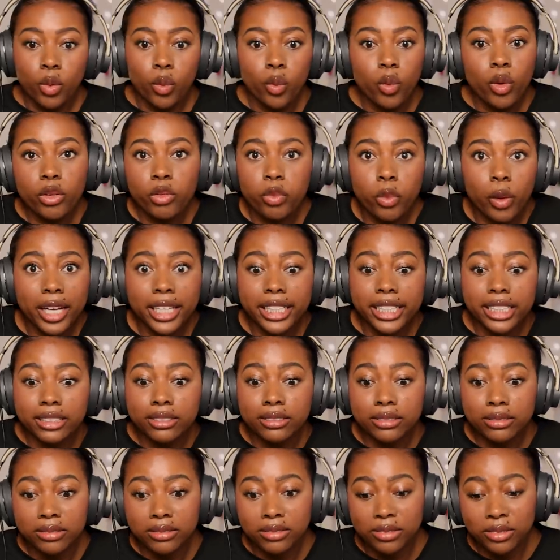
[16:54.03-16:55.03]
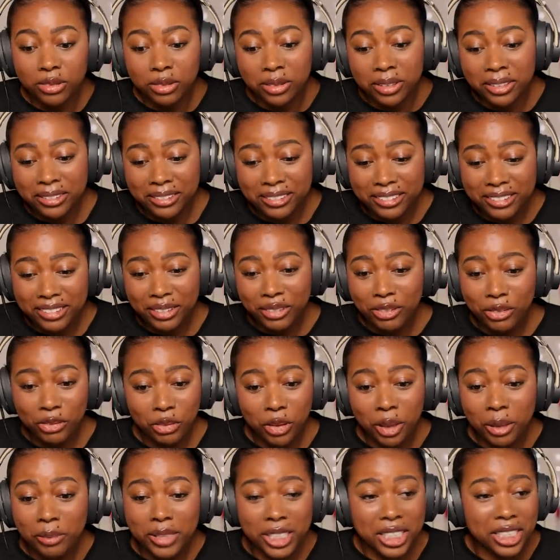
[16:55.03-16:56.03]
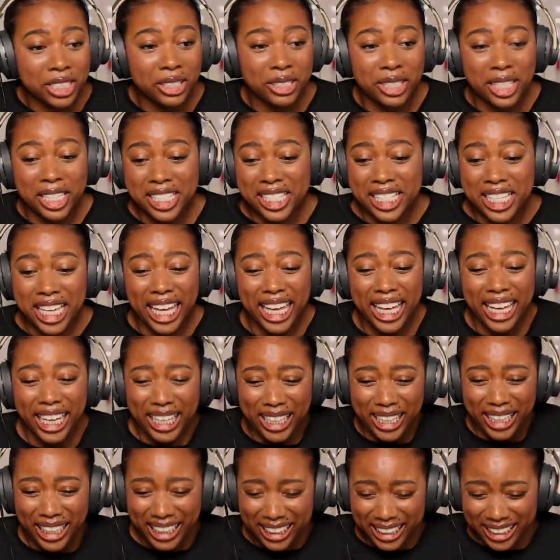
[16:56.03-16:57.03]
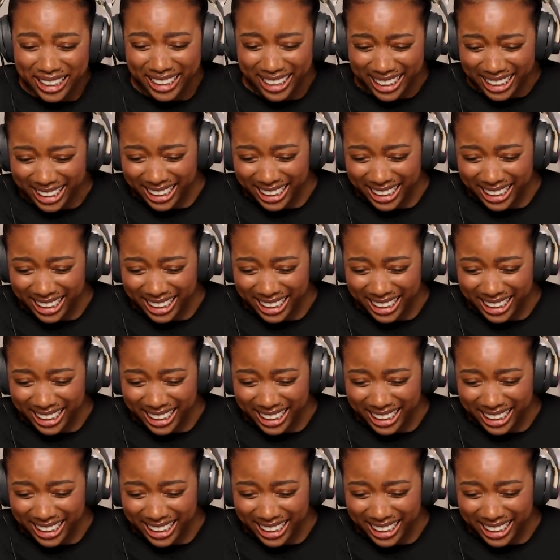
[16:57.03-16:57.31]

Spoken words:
would've waited for him to do the same.